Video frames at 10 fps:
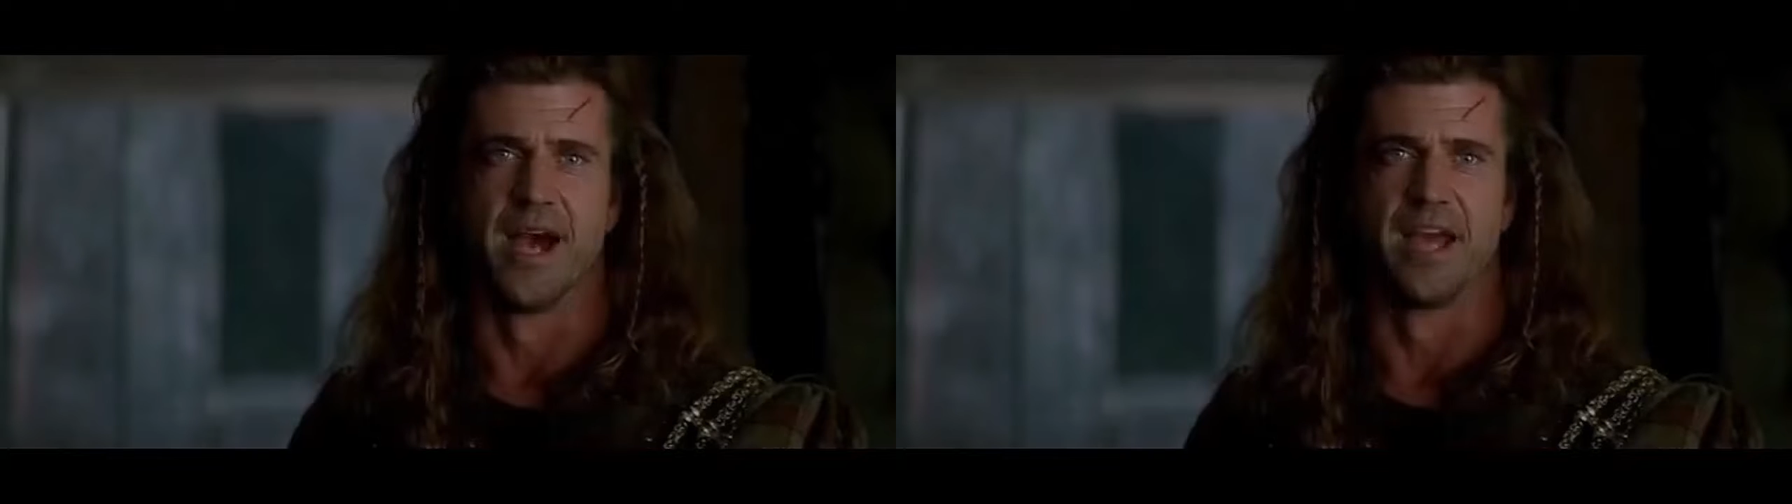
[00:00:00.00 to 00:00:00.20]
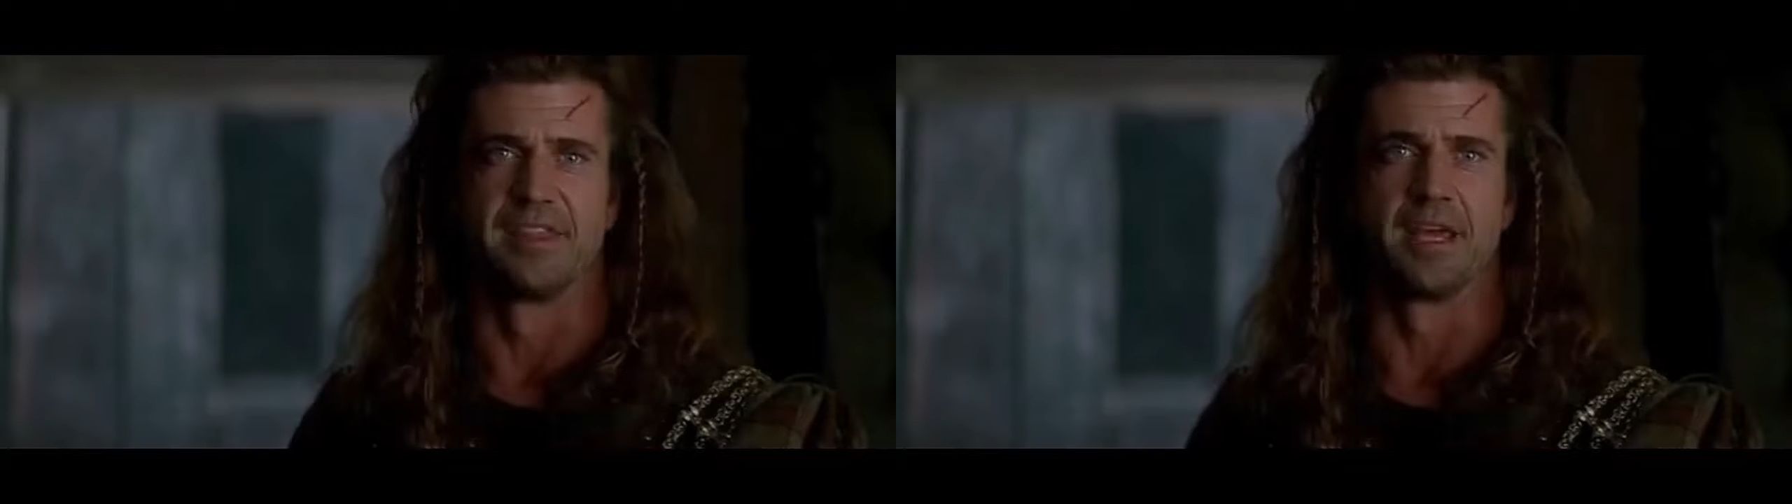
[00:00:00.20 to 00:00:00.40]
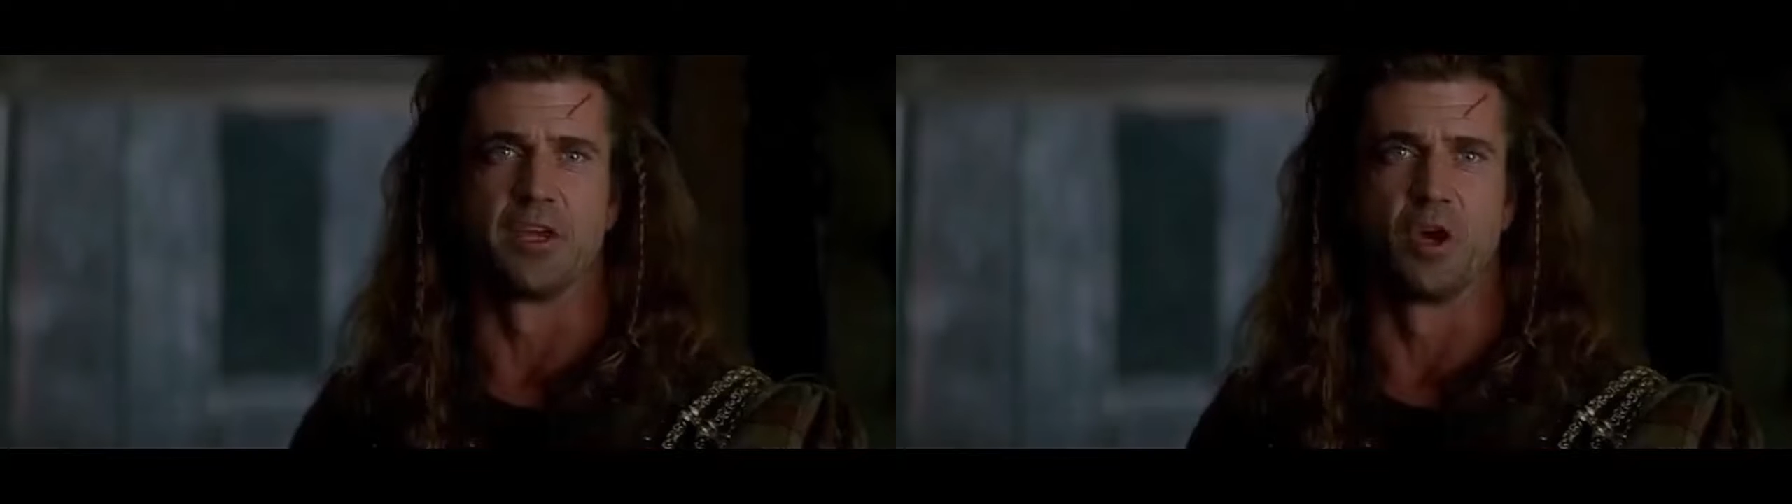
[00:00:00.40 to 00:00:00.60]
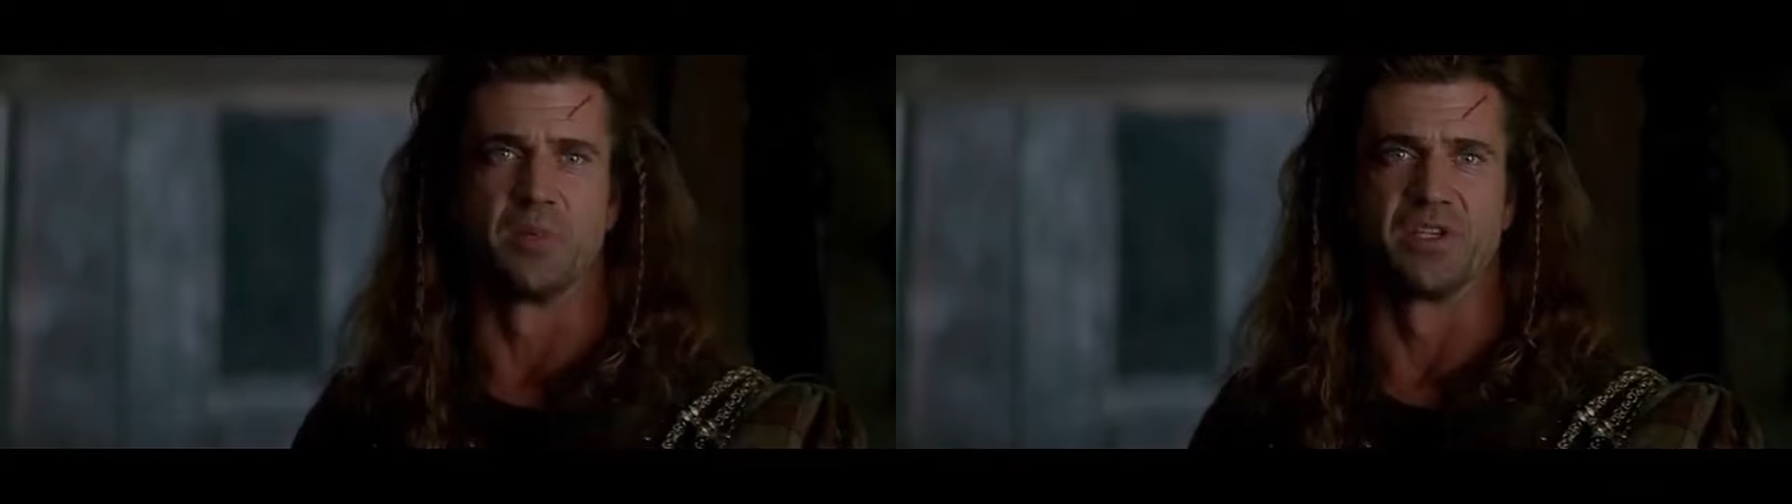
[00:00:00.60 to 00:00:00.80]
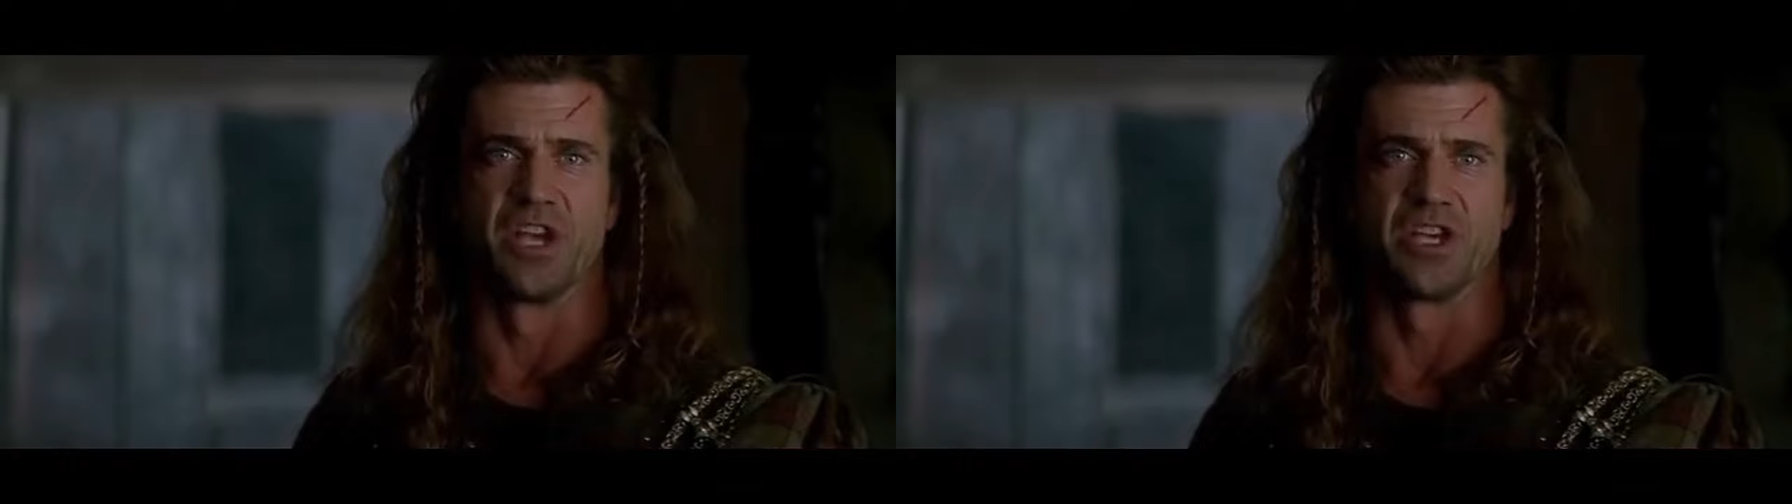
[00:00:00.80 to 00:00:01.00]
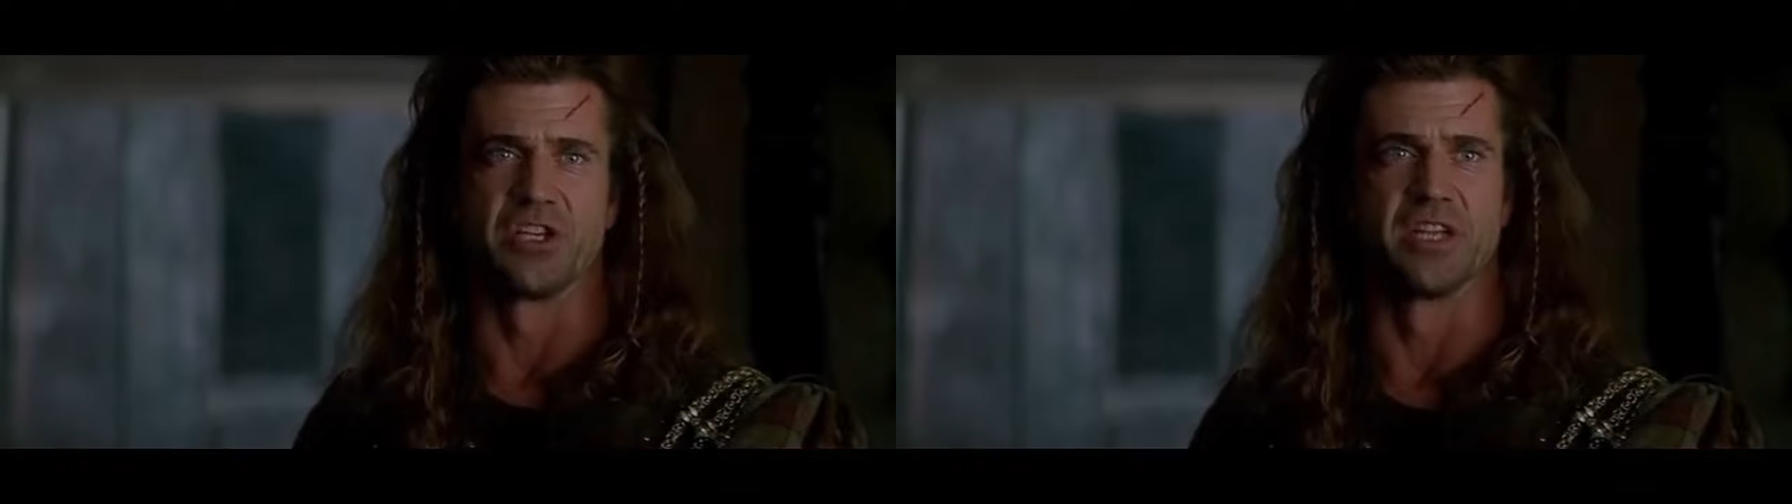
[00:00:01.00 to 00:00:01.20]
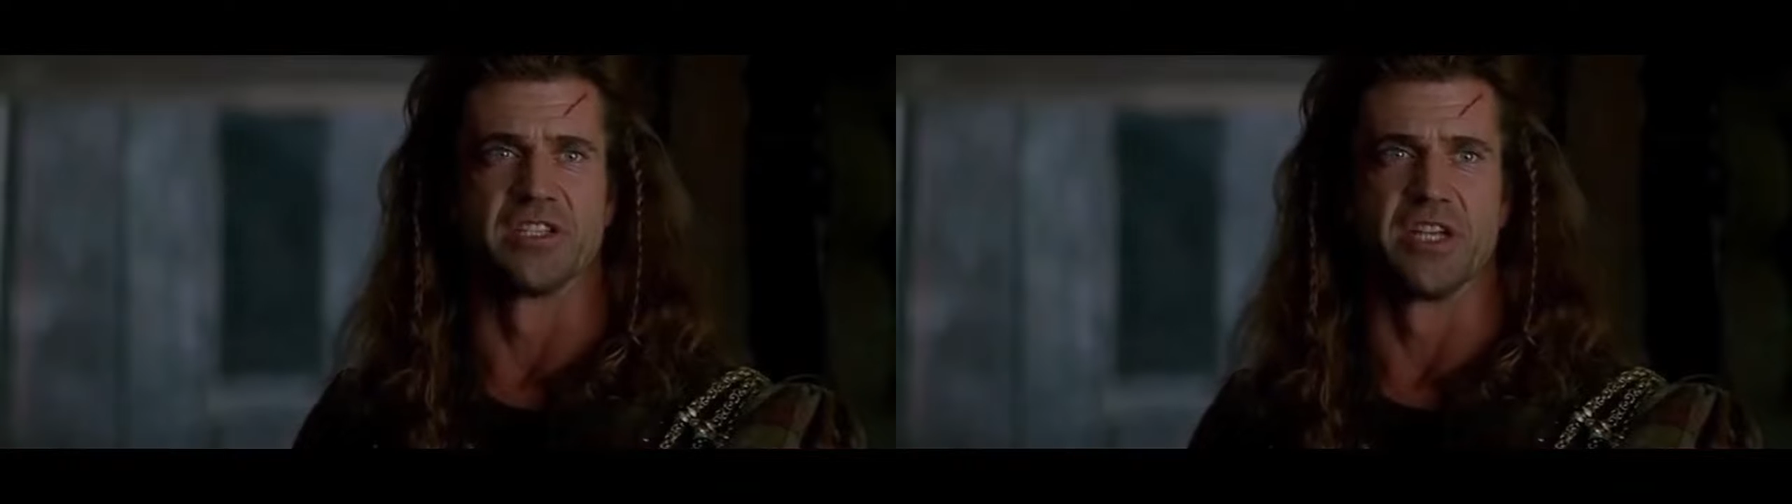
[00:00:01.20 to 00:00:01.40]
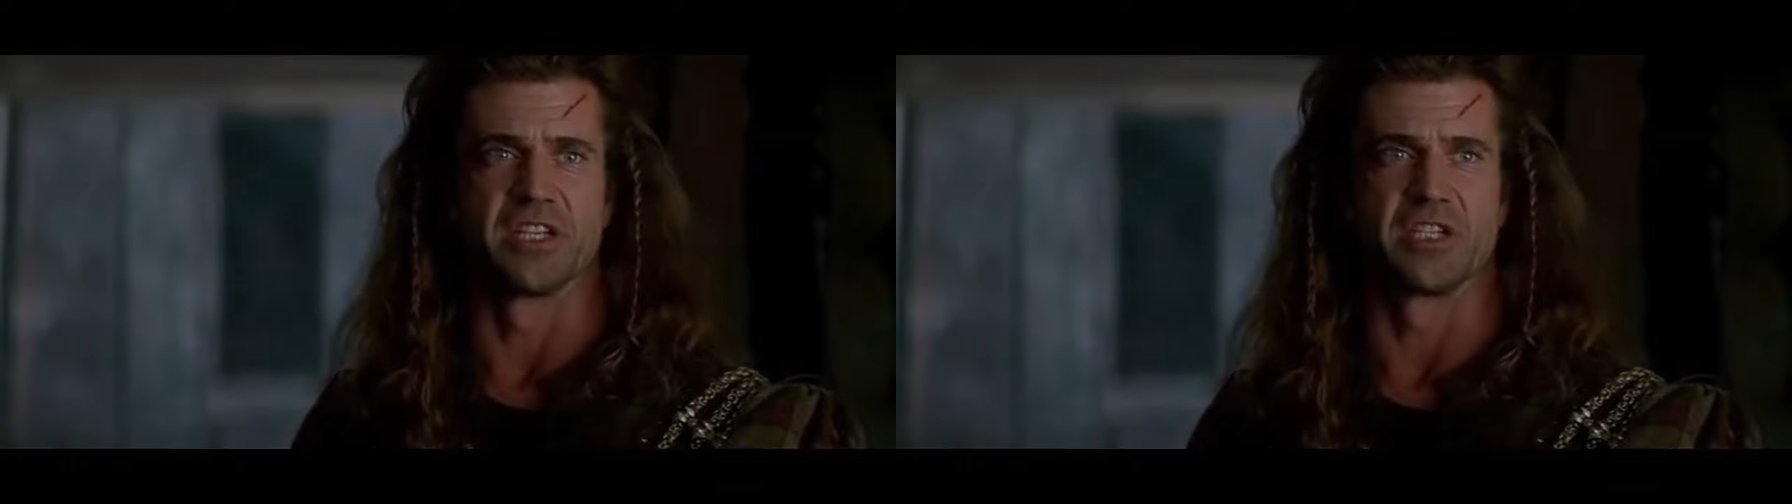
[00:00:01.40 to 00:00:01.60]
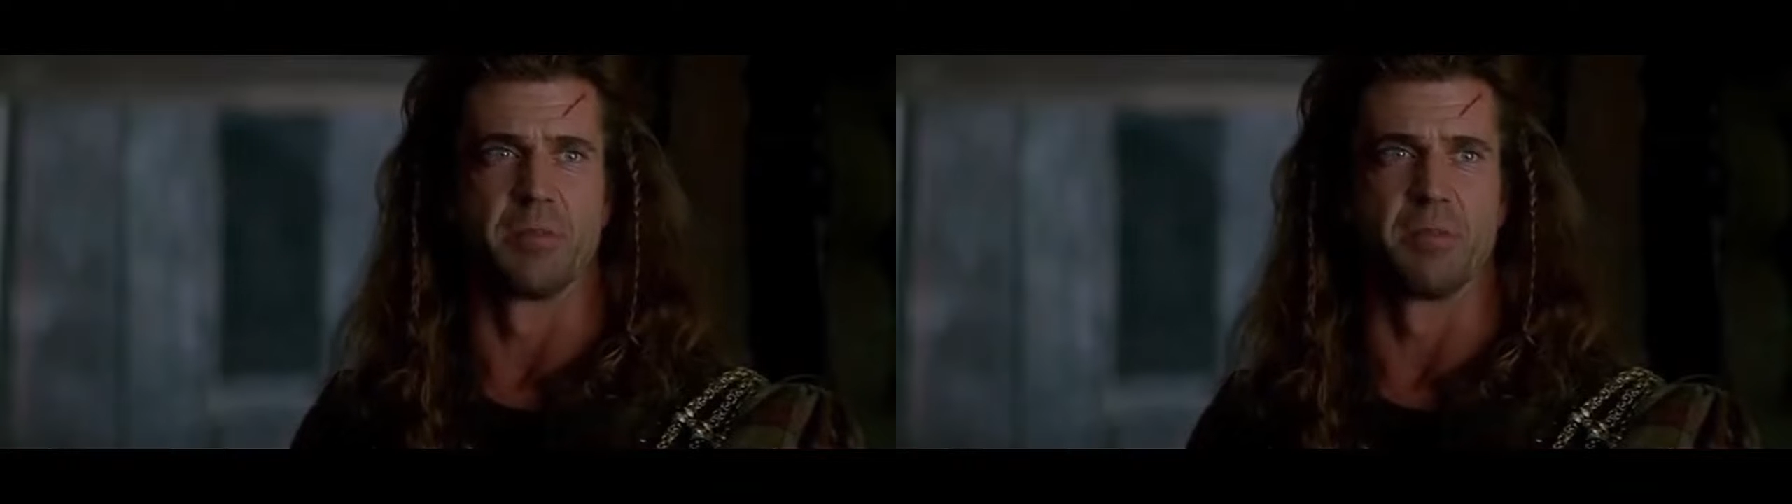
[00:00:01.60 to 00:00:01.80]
I think your position exists